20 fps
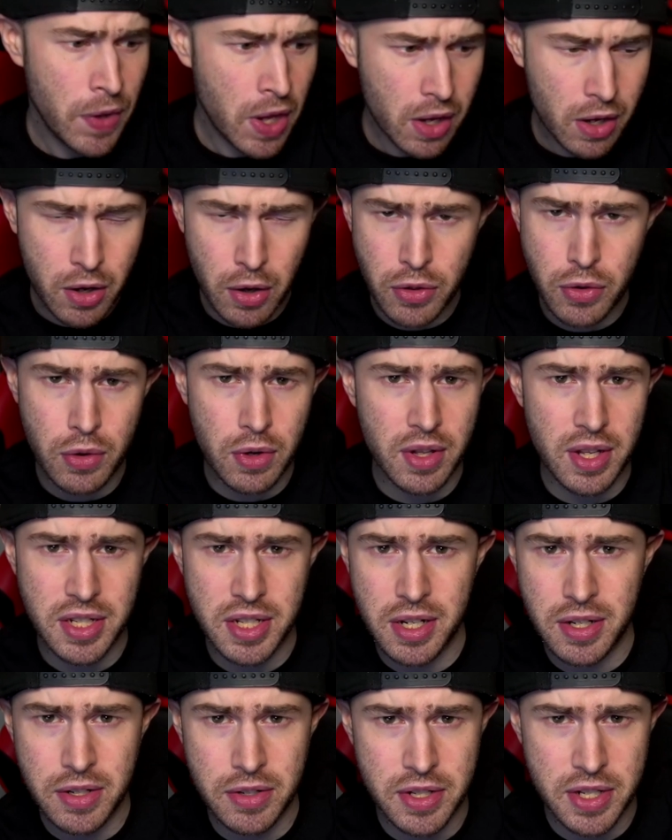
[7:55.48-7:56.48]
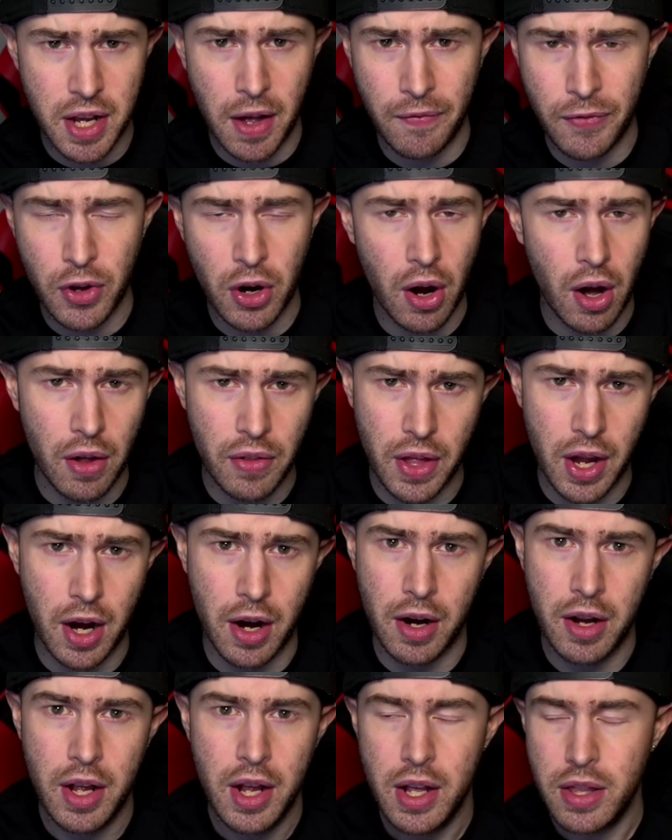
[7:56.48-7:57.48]
Go through the listings yourself. They're all there.
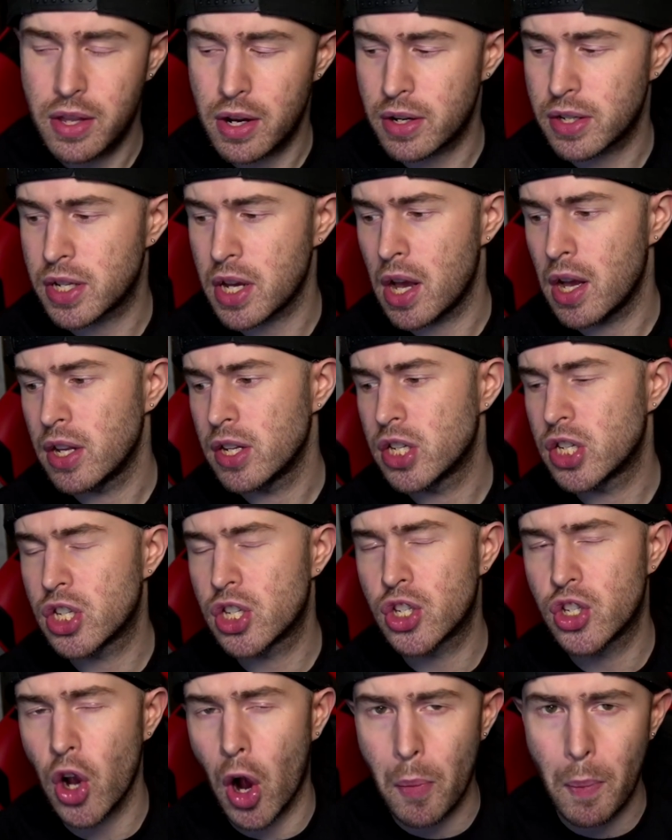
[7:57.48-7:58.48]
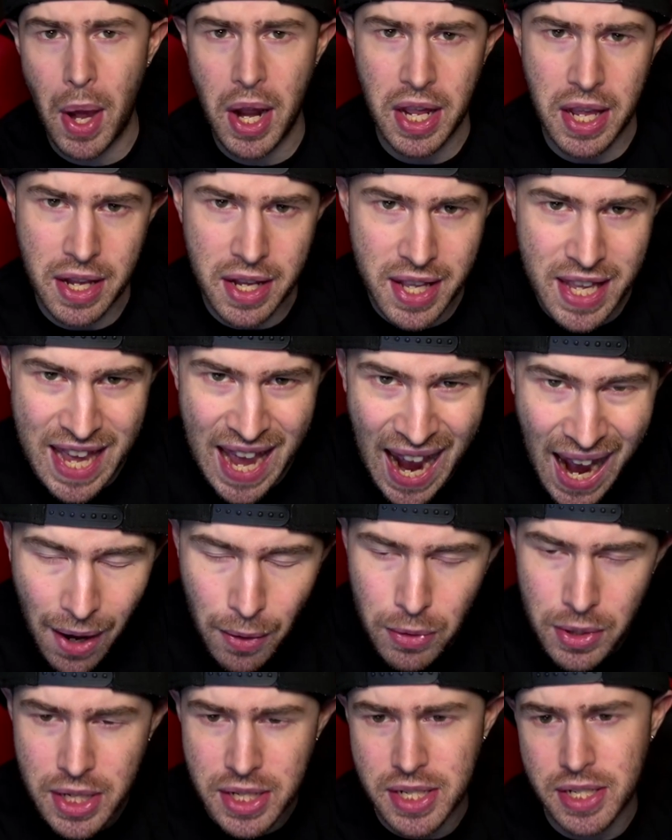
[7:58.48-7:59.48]
There's so many,
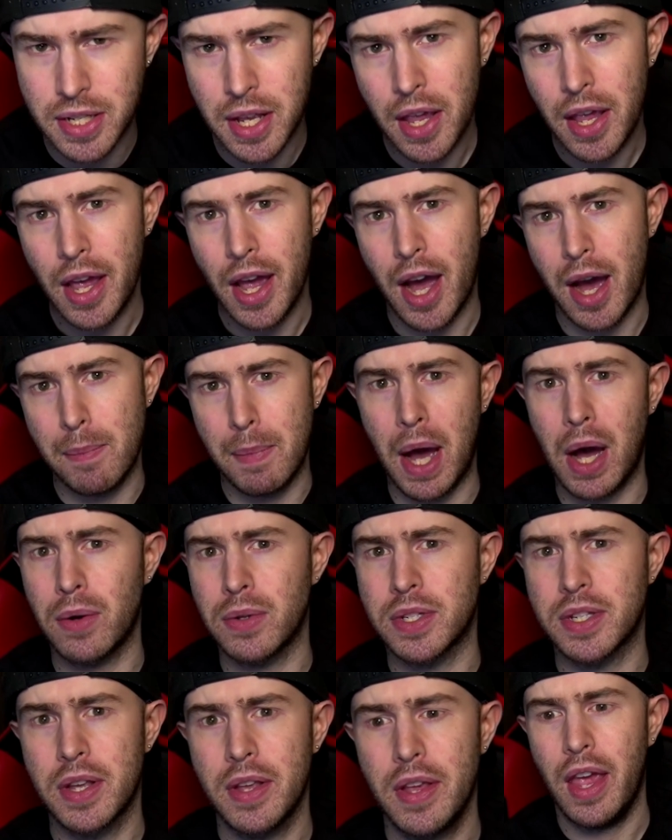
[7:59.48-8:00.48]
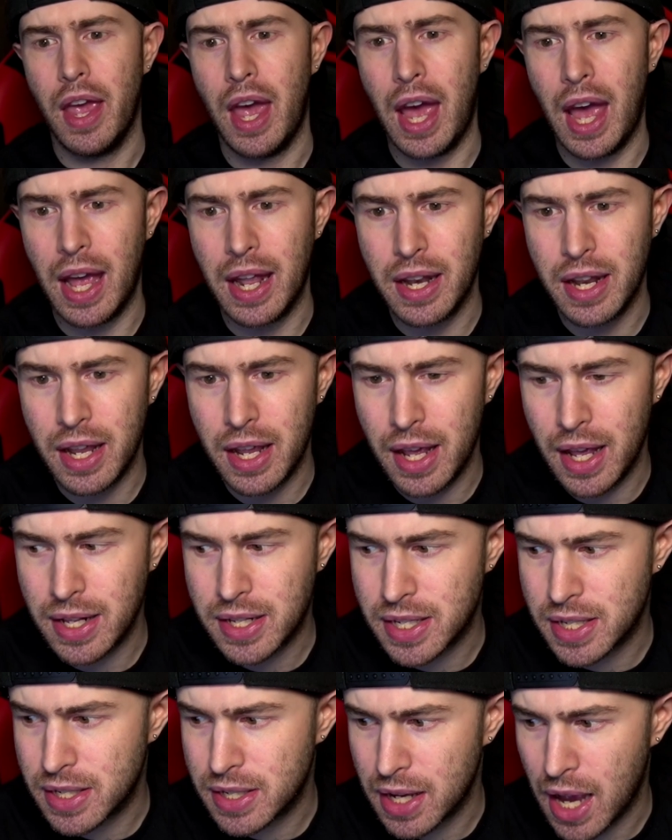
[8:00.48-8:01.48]
countless amounts. And
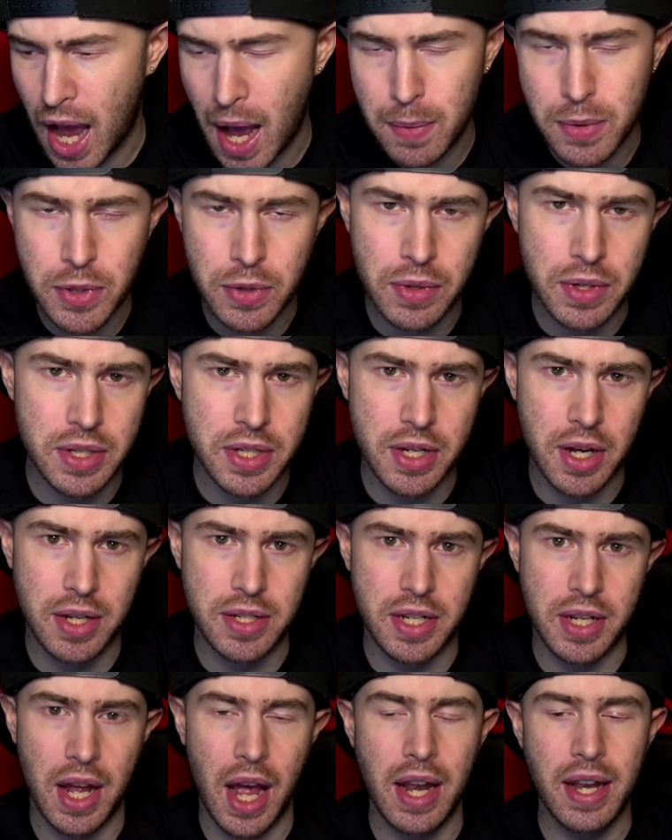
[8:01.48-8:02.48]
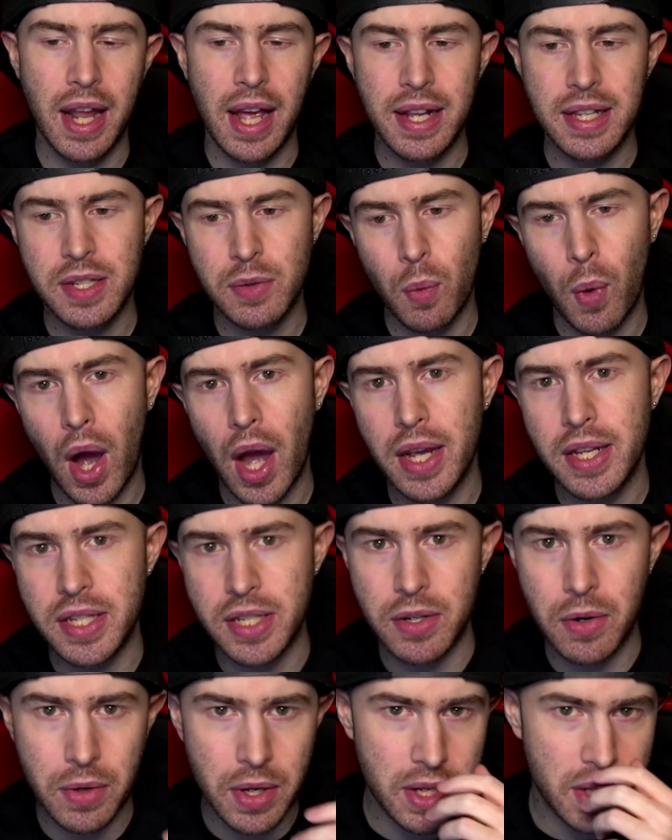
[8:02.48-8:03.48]
it's absolutely disgusting. And that's why
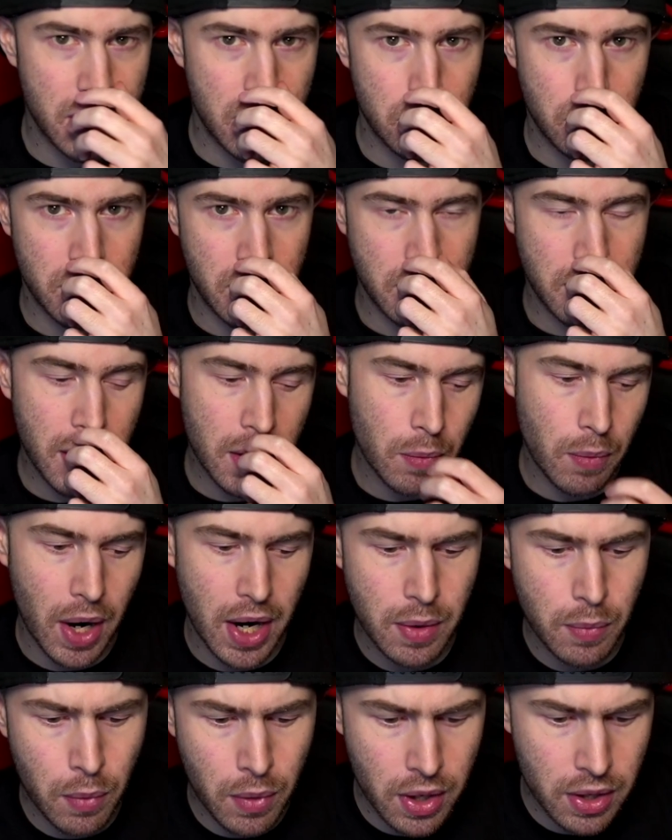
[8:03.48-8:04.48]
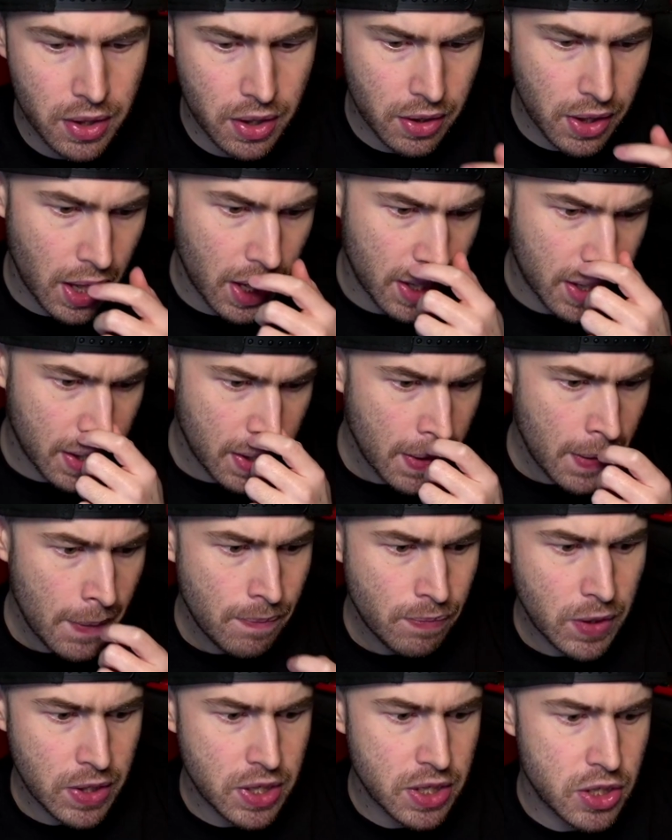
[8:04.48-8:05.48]
Sony did what they did, right? Where they're like,
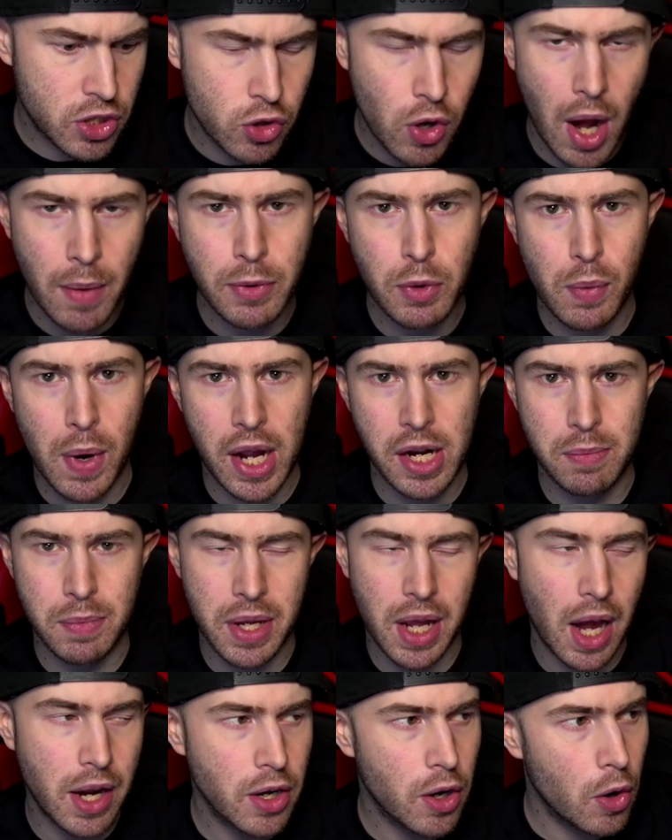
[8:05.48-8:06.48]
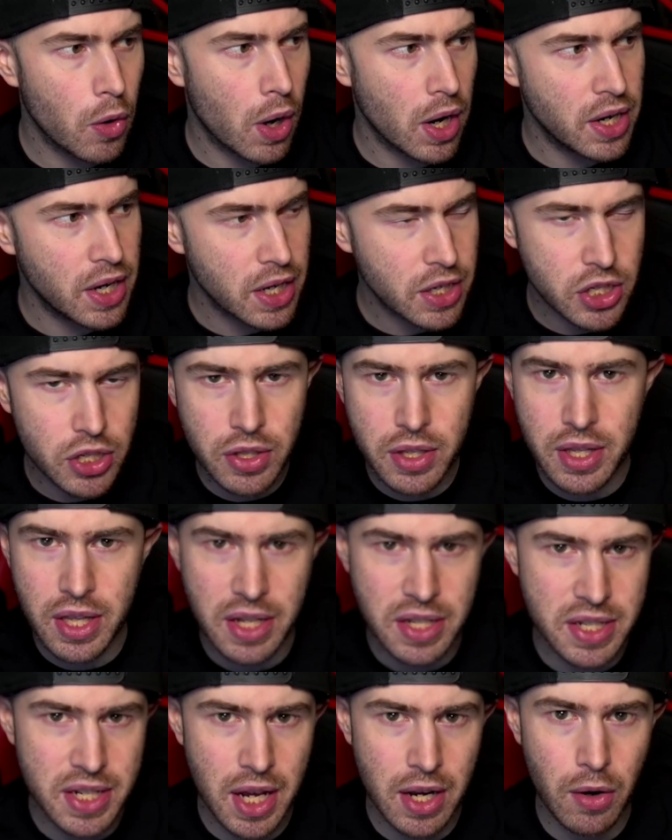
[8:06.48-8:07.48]
they just dropped it randomly. I know initially they
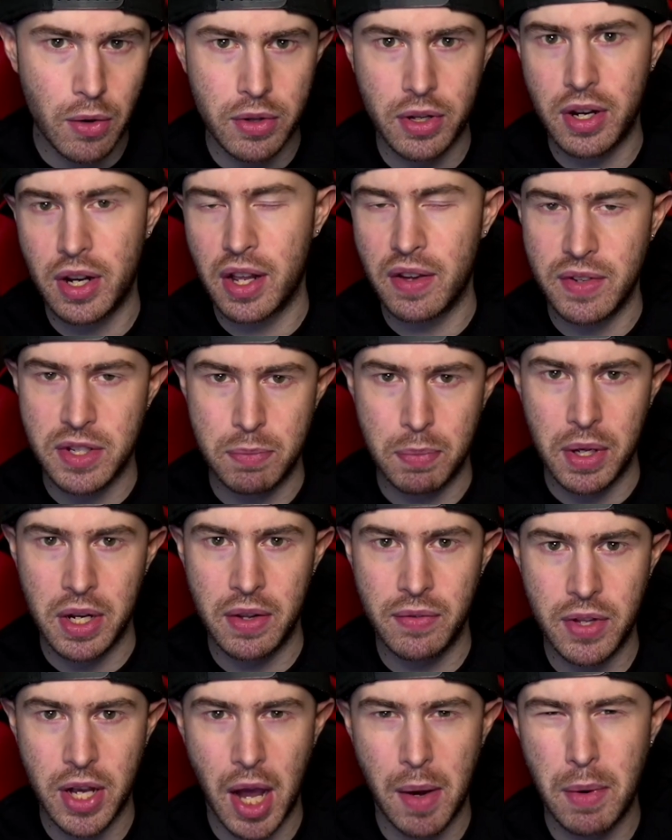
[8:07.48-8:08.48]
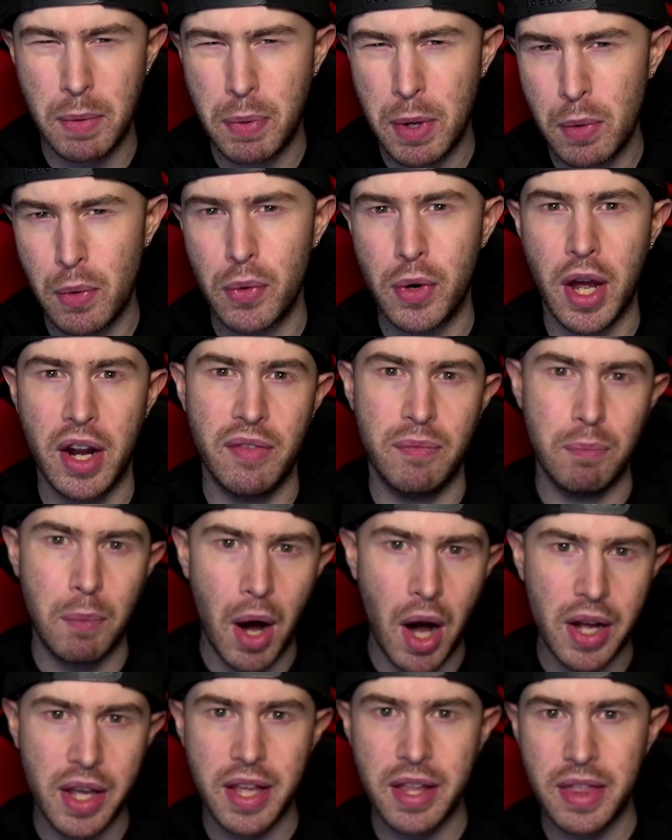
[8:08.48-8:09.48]
said, oh, they're going to give us plenty of time. And people were kind of
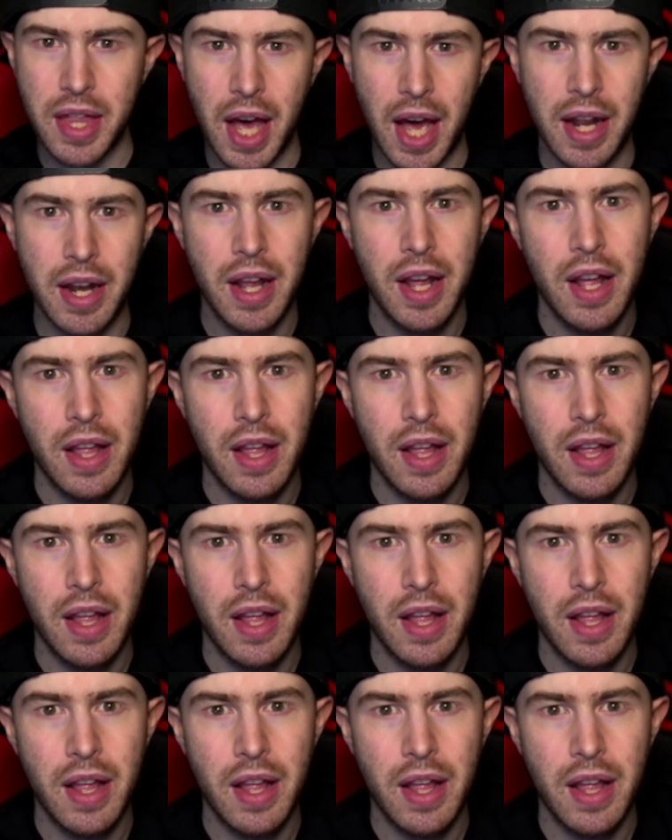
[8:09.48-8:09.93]
mocking that.